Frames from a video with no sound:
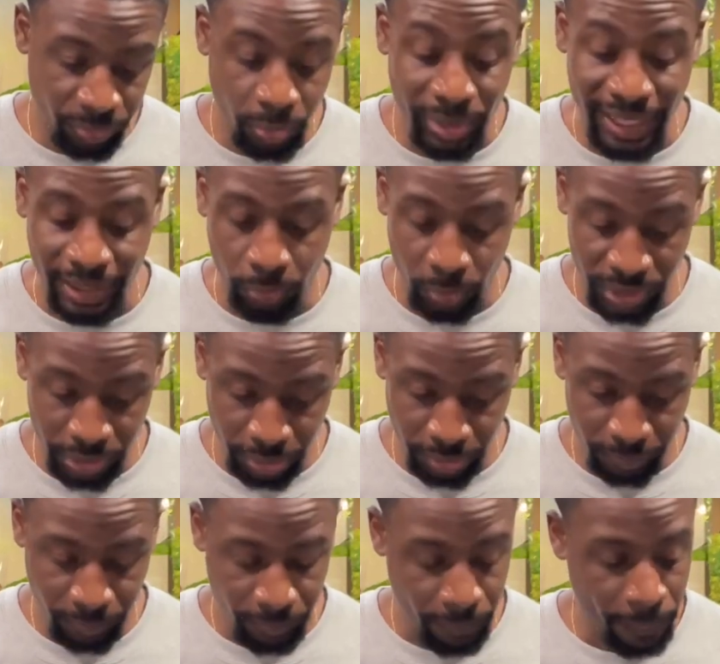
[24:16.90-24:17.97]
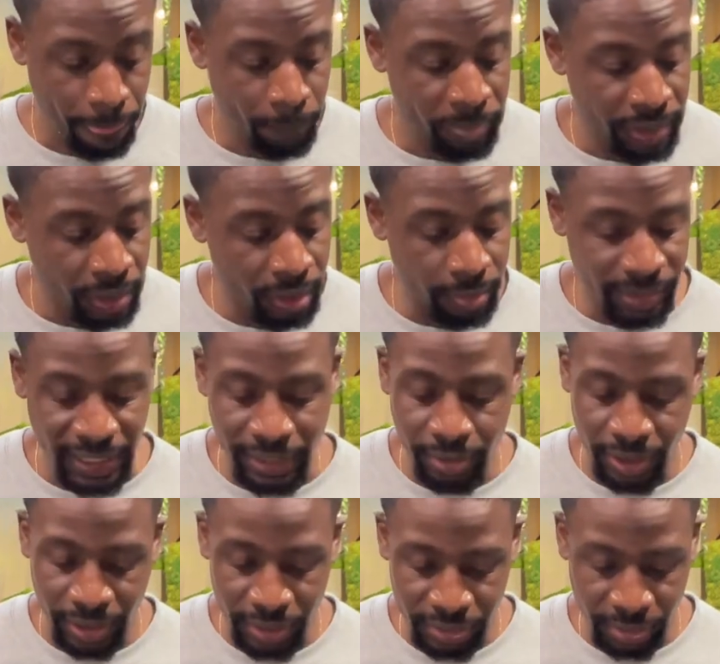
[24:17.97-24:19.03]
I know
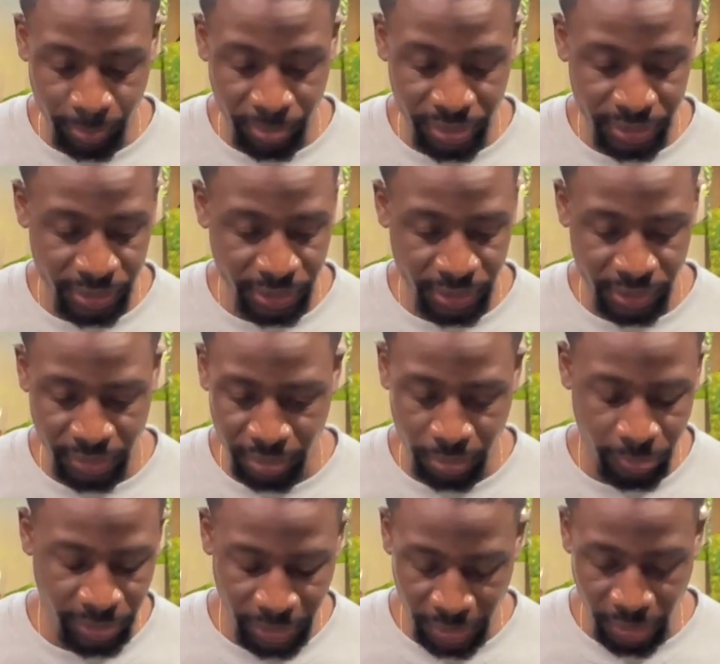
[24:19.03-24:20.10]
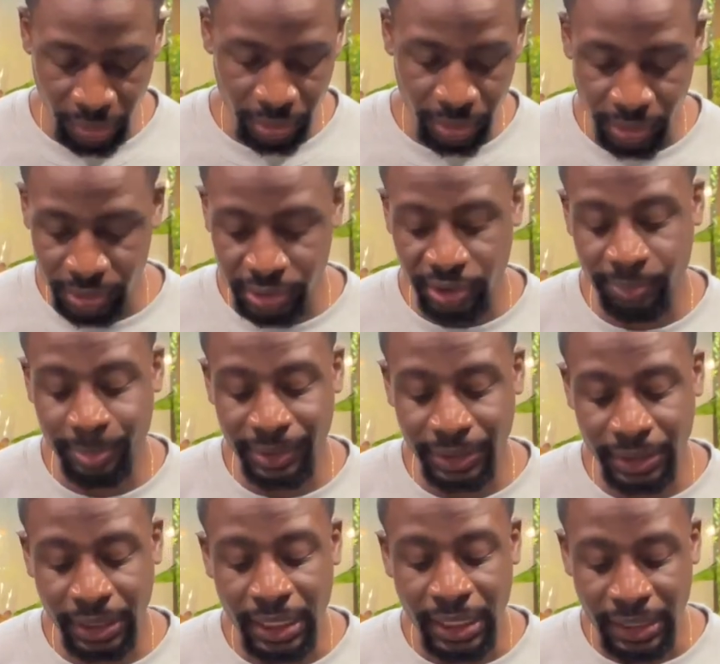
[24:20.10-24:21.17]
that there's a princess and a queen and all the other stuff, but
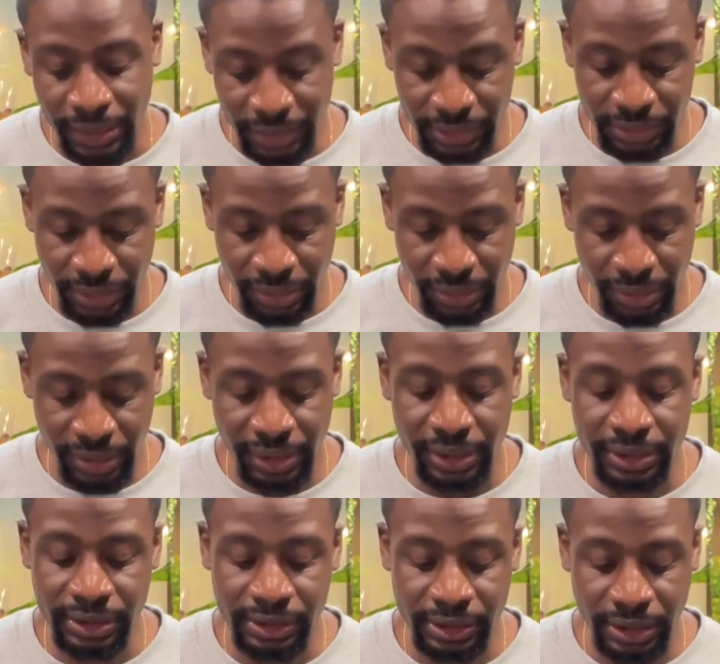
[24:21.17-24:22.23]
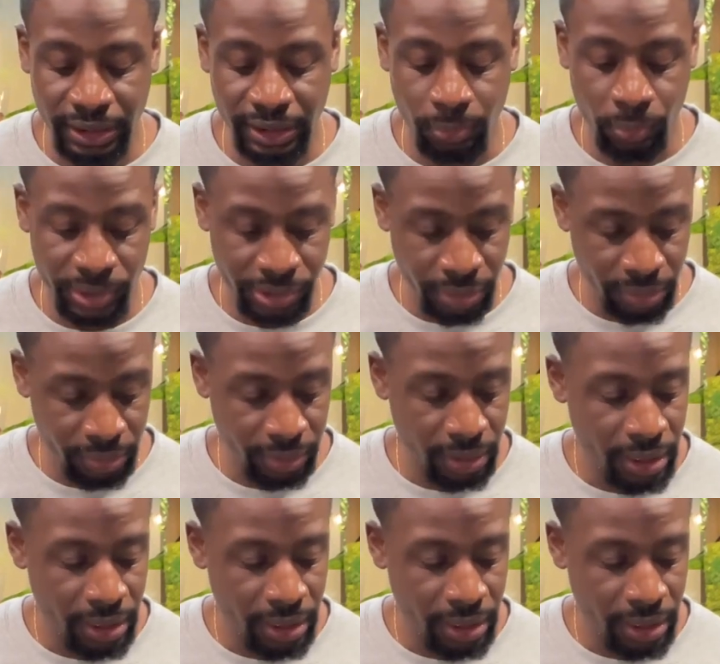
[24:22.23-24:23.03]
this here is the wizard,